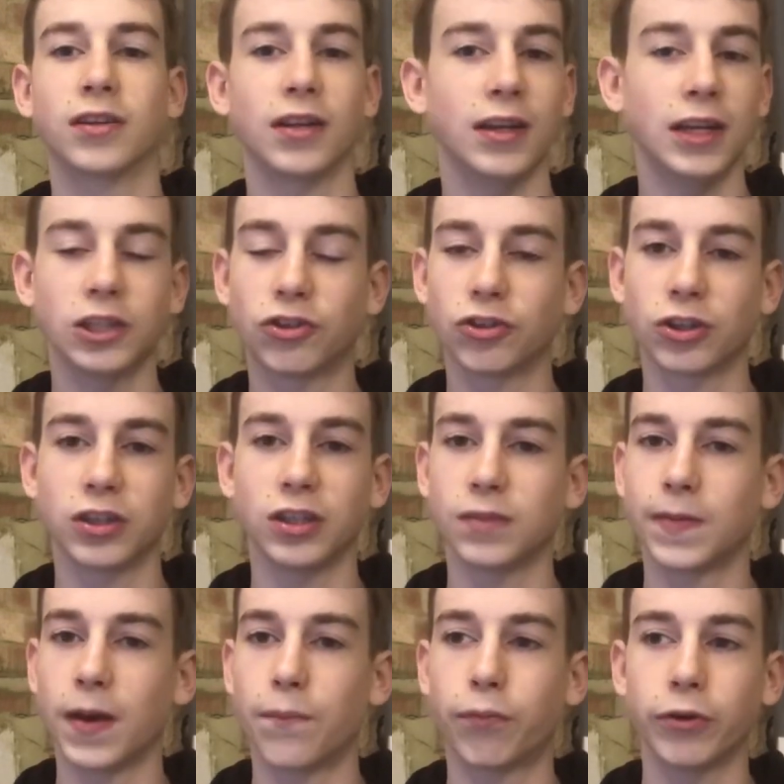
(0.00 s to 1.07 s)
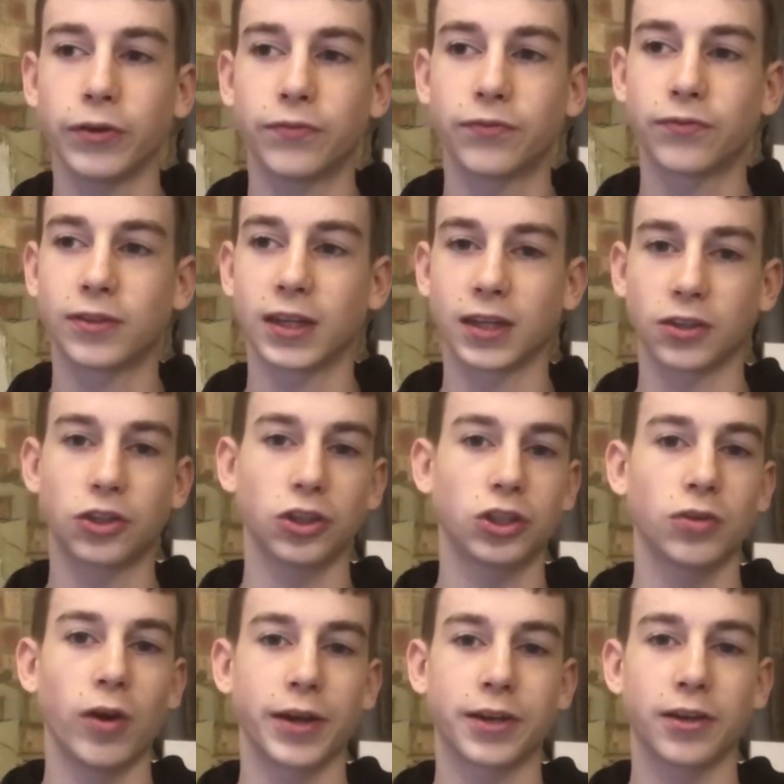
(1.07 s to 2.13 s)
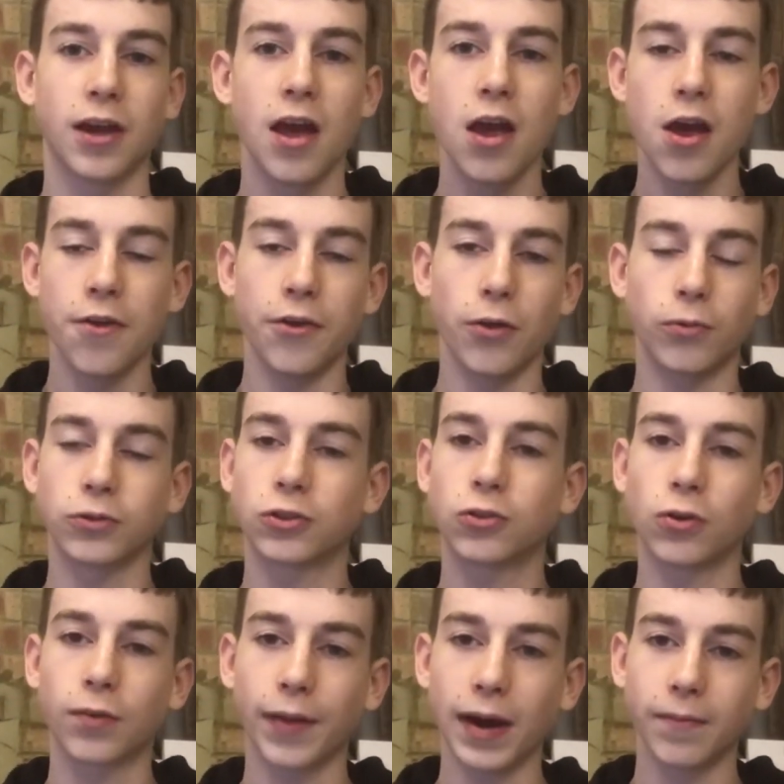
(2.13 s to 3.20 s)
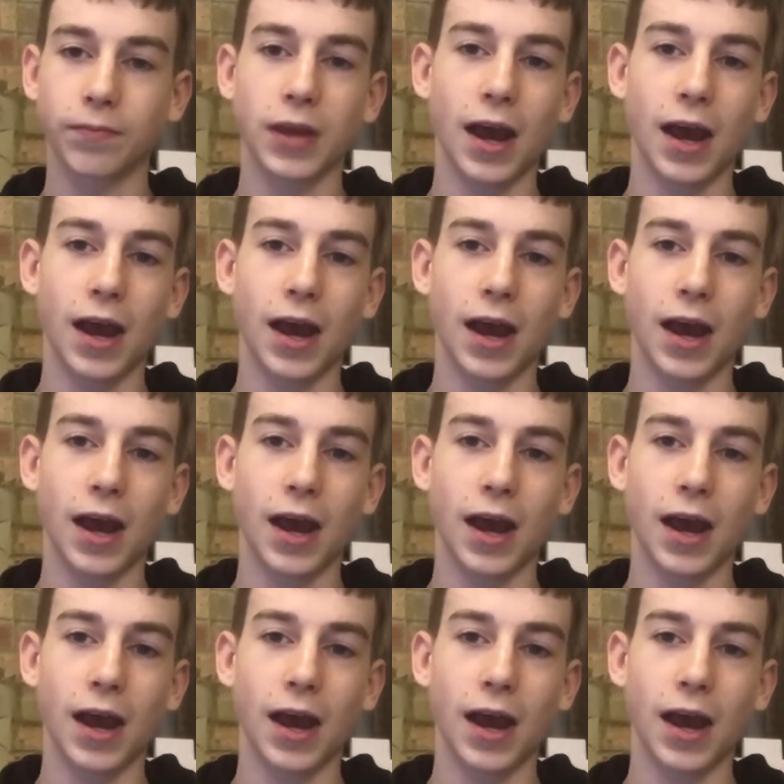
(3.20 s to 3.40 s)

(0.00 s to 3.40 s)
It literally just needs to be a brief thing just so I could know what to talk about.